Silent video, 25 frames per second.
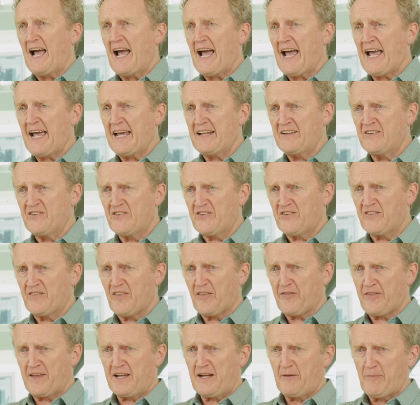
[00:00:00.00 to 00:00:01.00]
And
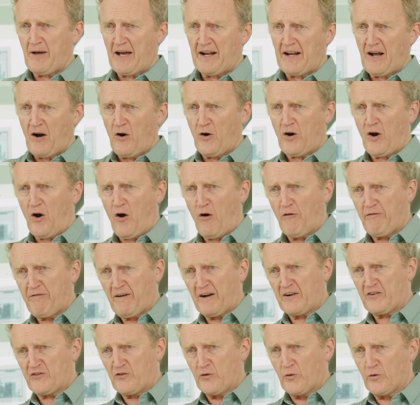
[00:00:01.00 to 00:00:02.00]
the thing about alcohol
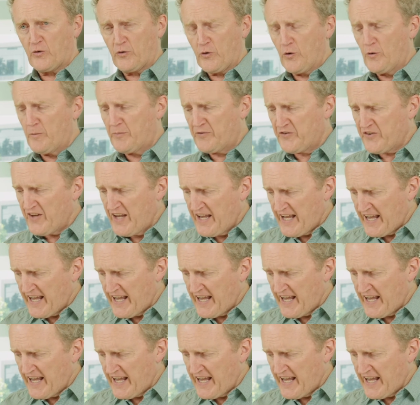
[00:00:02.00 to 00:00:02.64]
functional groups